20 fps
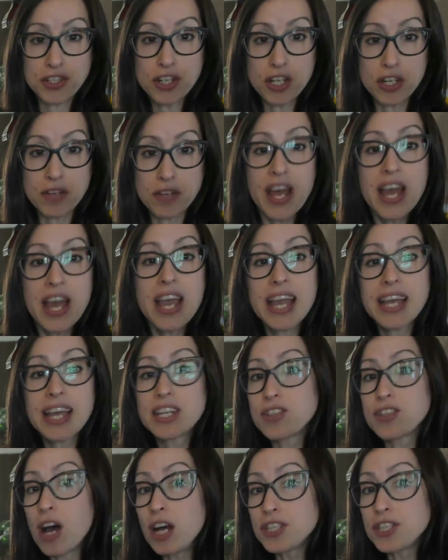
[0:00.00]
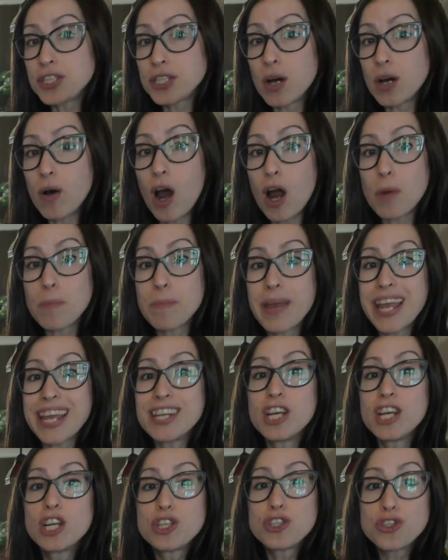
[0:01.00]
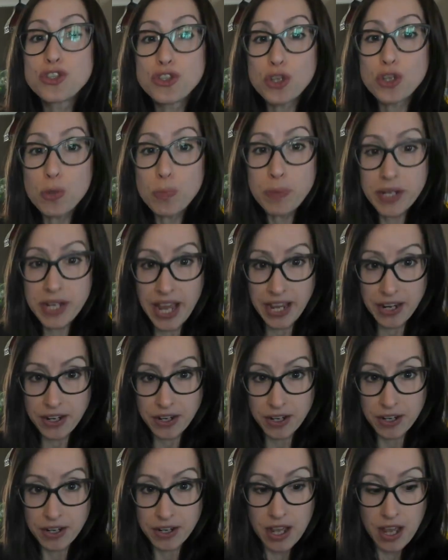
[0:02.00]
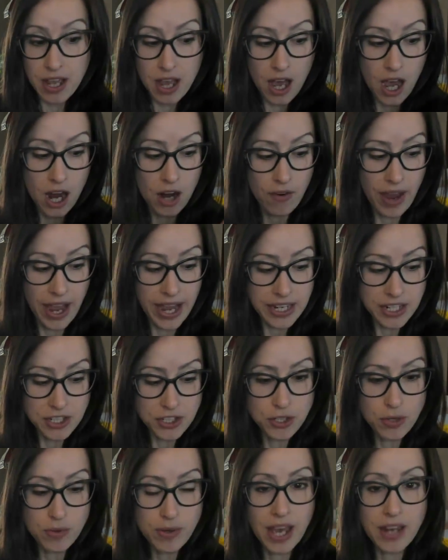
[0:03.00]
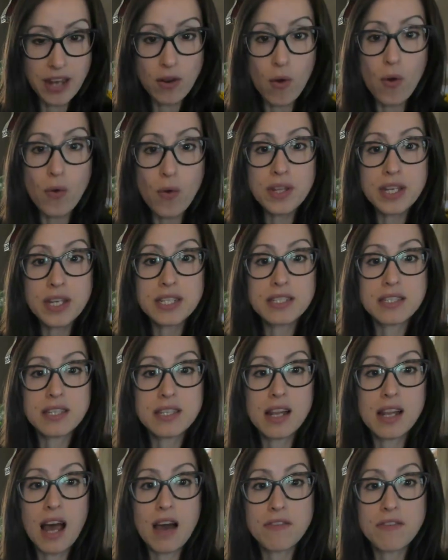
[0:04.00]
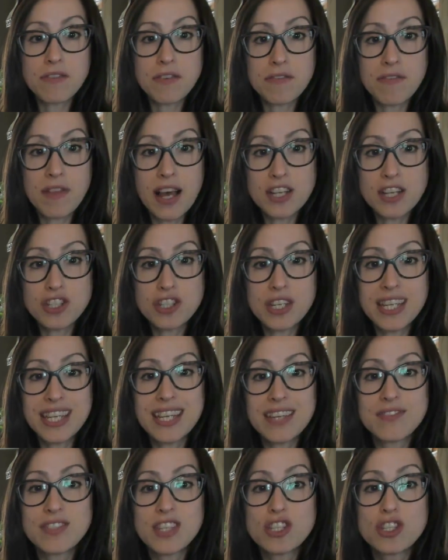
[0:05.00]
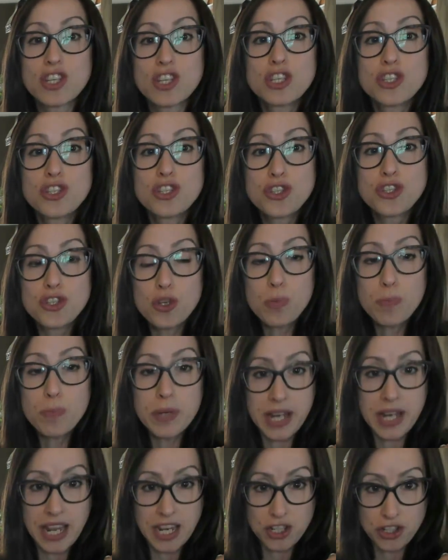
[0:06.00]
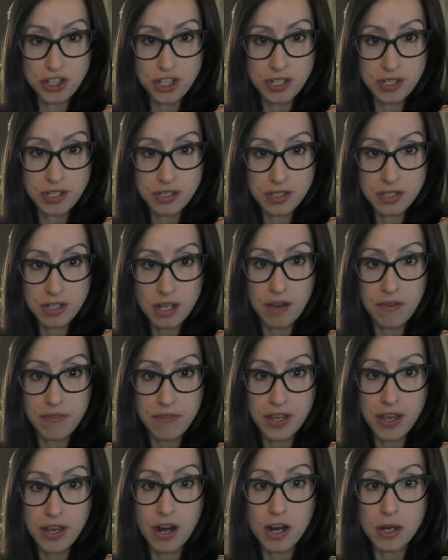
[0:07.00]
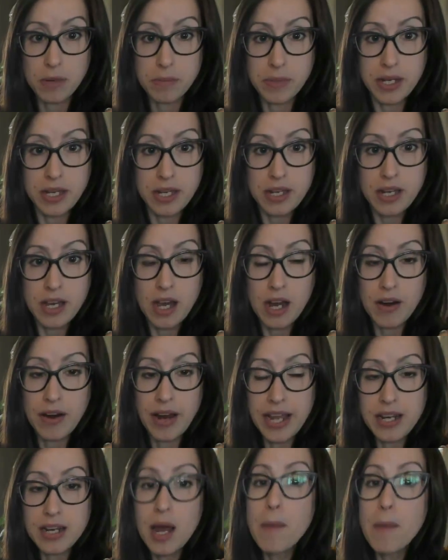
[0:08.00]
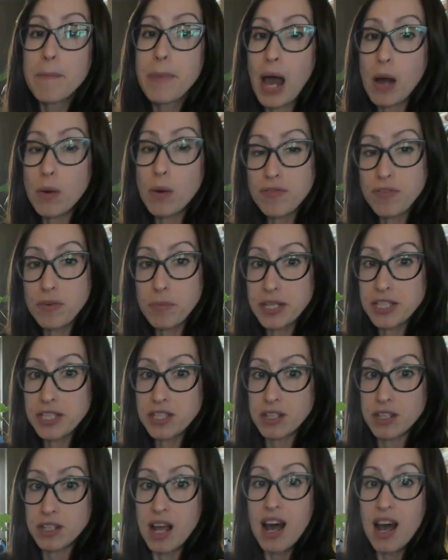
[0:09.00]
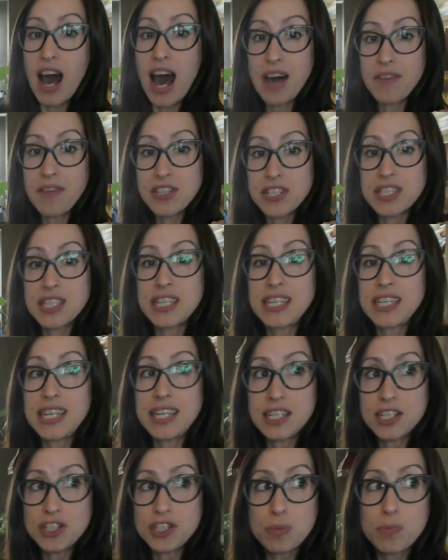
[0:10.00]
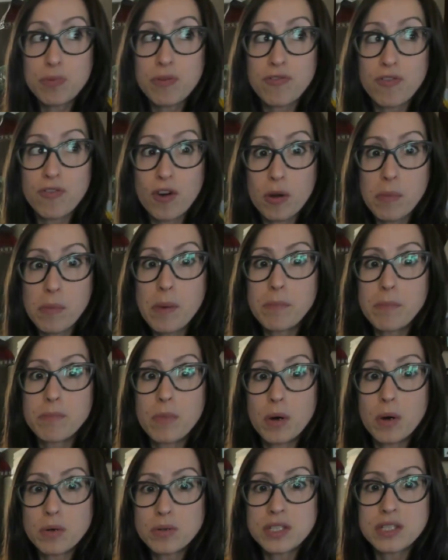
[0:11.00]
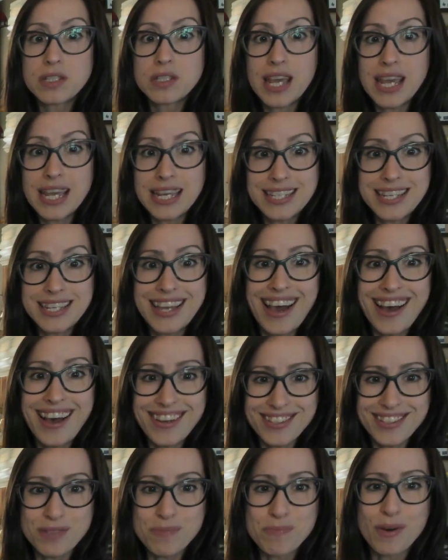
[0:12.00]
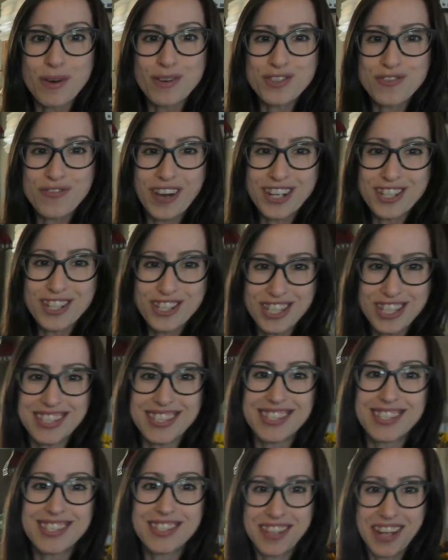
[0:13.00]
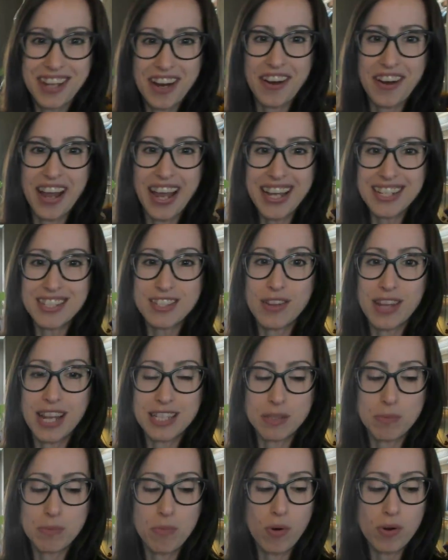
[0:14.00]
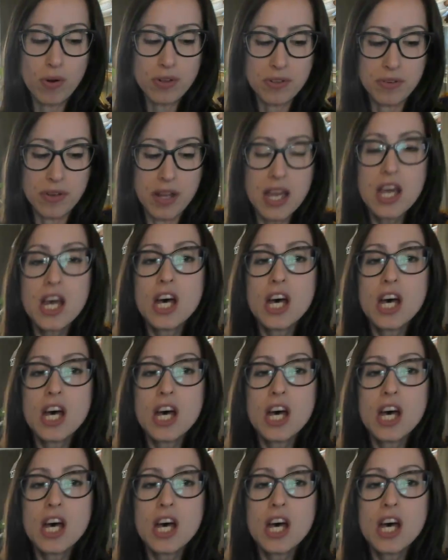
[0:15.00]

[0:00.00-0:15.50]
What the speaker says: nerve. It is also our main supinator. All right, so not only does it allow for flexion, it gives us supination of the arm. All right, powerful muscle, obviously needed to perform most ADLs, most functions. All right, so that's important.